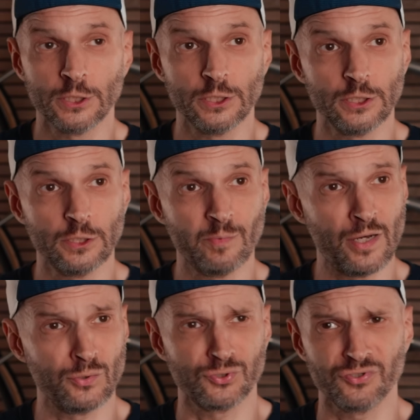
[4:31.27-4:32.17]

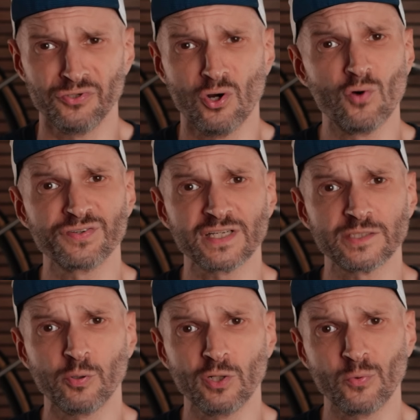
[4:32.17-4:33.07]
about
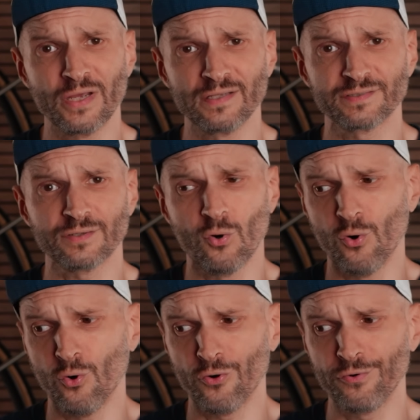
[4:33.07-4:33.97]
oversized pulley wheels
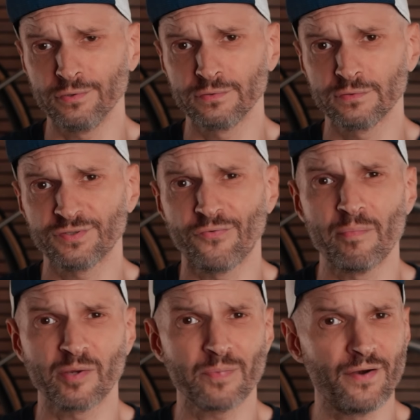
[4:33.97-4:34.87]
or
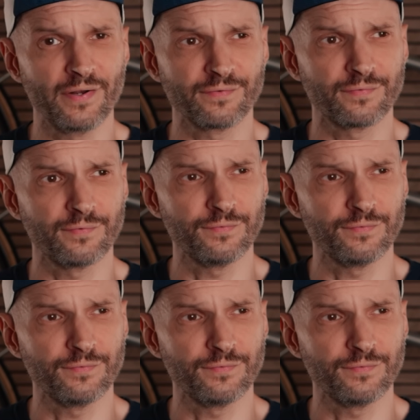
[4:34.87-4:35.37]
ceramic bearings.